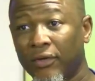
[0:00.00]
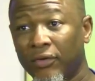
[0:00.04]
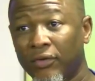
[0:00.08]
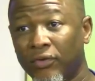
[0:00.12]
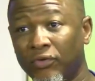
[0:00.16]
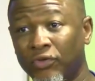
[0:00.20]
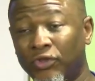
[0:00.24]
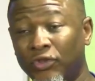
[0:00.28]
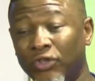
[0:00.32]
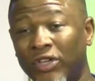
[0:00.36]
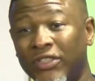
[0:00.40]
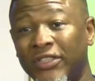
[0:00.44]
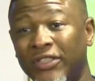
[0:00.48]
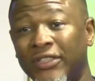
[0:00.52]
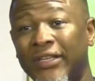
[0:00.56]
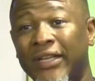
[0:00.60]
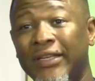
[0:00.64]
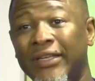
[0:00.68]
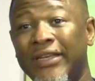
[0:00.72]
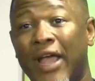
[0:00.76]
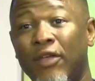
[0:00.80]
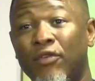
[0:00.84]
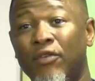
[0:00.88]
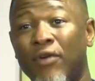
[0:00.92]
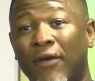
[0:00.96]
to just think
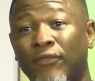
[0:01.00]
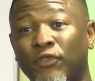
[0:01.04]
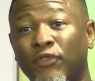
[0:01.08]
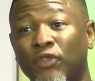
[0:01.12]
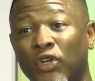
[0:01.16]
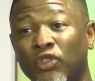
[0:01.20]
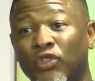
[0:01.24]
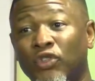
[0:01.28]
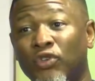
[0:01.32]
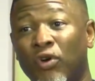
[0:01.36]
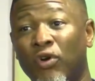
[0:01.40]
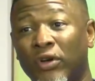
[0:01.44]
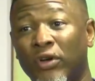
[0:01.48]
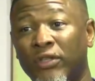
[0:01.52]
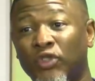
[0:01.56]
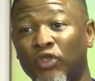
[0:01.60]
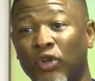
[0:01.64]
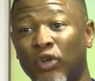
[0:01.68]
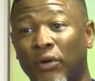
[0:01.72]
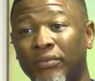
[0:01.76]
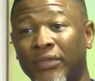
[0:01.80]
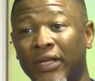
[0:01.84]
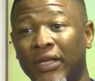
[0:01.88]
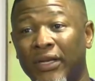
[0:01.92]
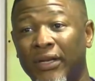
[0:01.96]
that you have just got
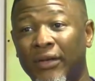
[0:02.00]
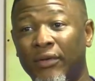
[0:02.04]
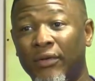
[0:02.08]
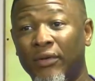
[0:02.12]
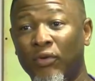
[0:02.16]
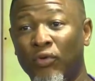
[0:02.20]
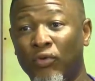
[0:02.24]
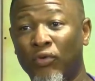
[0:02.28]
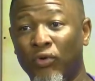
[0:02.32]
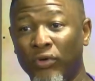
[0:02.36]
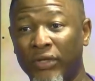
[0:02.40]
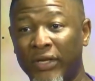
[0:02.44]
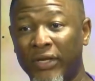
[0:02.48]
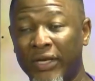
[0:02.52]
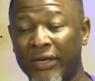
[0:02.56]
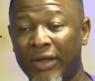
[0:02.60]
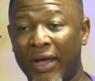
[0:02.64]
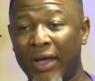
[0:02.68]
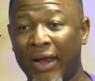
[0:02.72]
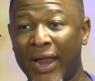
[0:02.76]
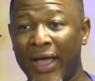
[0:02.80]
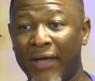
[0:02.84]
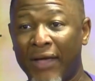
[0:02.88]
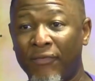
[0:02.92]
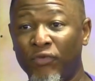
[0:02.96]
something good in your
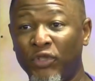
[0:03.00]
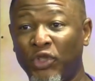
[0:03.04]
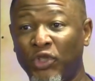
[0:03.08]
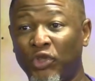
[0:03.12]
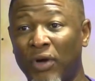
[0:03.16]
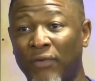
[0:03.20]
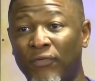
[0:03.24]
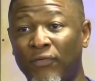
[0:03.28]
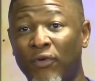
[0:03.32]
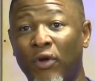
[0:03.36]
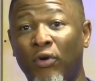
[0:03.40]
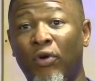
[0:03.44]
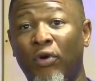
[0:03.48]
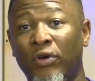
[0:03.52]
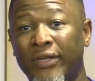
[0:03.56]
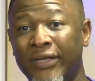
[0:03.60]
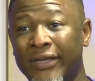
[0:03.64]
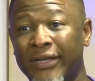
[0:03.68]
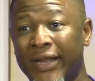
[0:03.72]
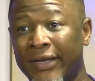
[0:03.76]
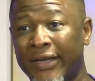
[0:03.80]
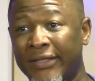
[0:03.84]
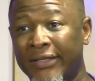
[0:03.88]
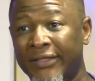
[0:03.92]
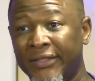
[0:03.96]
life, which you have not got in
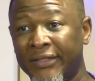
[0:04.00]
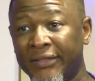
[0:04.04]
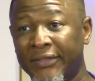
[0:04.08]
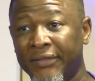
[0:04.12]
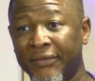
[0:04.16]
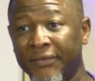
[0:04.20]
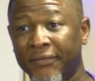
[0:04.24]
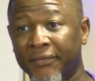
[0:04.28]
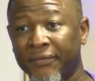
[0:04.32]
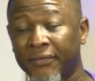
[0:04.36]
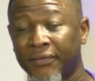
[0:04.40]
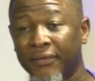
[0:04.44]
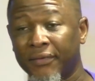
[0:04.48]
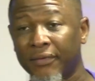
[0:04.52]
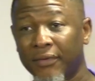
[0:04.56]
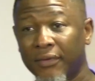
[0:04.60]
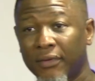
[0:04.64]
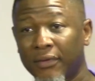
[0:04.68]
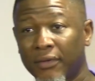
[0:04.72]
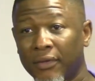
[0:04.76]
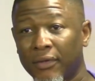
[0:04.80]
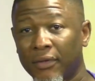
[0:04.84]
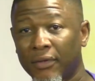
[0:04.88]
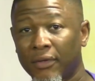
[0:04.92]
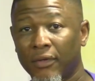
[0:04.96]
anything.
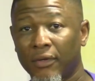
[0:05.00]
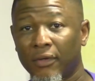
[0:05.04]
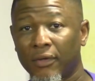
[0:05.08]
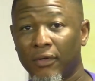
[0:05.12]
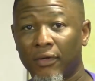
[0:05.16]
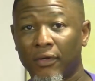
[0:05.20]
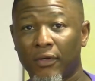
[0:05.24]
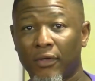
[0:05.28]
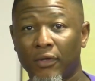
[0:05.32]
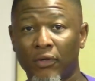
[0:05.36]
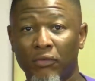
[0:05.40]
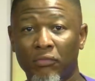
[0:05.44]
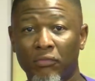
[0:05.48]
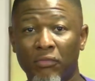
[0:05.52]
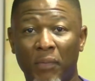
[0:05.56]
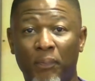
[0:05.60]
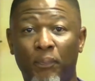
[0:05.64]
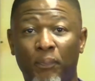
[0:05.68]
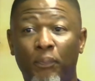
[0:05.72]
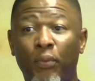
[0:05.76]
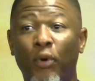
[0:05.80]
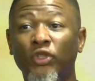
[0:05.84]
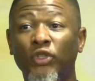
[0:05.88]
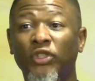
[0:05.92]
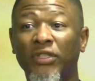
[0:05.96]
You
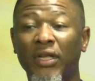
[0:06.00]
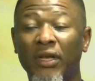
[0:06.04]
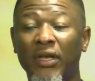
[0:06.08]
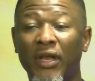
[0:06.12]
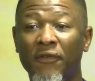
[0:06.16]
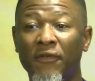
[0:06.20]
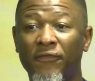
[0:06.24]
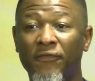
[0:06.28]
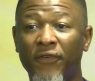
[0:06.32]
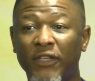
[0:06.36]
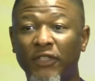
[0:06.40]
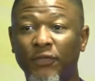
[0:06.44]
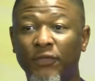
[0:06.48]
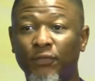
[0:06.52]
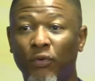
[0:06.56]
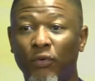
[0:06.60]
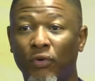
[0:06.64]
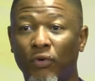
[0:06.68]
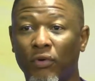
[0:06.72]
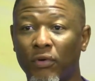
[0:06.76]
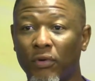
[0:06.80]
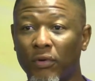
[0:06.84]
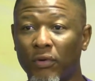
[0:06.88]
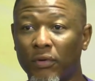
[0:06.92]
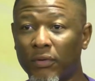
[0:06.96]
post it in
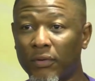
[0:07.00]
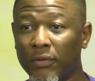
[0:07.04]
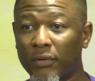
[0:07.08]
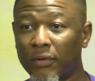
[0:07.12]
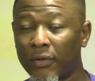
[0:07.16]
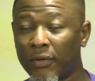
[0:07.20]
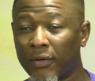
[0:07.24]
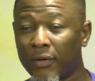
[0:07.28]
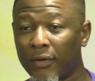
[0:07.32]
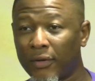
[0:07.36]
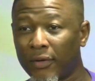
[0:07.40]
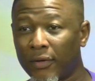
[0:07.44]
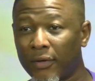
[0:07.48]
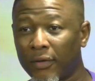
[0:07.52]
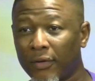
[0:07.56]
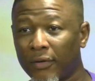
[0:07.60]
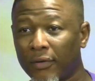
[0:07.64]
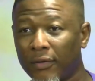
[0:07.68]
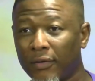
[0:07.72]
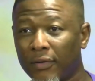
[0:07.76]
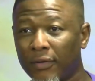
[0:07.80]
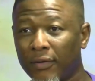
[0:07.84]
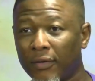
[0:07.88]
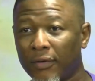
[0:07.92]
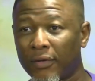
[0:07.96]
Facebook
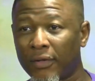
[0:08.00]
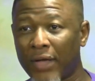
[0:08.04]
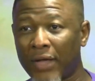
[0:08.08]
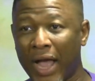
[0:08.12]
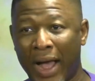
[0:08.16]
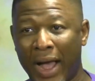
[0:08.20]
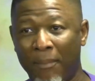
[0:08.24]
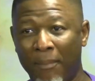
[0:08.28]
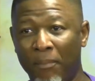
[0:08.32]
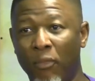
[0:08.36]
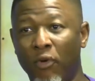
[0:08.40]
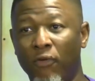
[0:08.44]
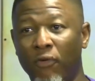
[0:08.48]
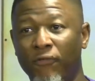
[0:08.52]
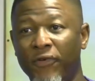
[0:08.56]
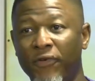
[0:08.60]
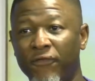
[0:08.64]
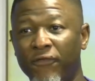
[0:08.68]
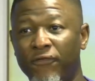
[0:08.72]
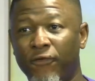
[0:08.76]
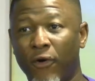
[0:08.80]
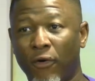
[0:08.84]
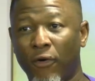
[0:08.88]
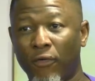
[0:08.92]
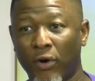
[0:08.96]
and moving
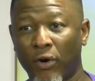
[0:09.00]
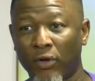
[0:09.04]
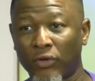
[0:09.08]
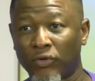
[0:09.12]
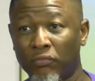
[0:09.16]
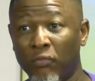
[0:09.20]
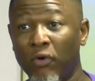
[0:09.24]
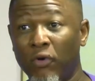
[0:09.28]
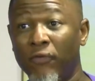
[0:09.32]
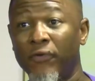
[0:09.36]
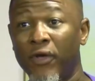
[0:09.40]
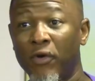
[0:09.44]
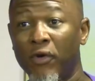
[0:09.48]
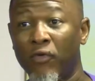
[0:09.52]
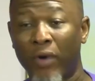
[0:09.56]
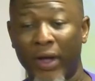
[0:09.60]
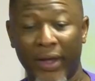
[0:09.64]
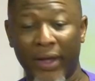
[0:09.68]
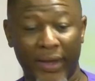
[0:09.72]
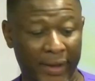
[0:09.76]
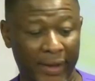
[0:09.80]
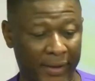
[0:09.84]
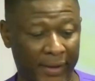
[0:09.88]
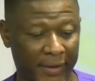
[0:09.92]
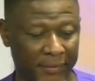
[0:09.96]
forward. Moving
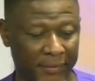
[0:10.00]
where?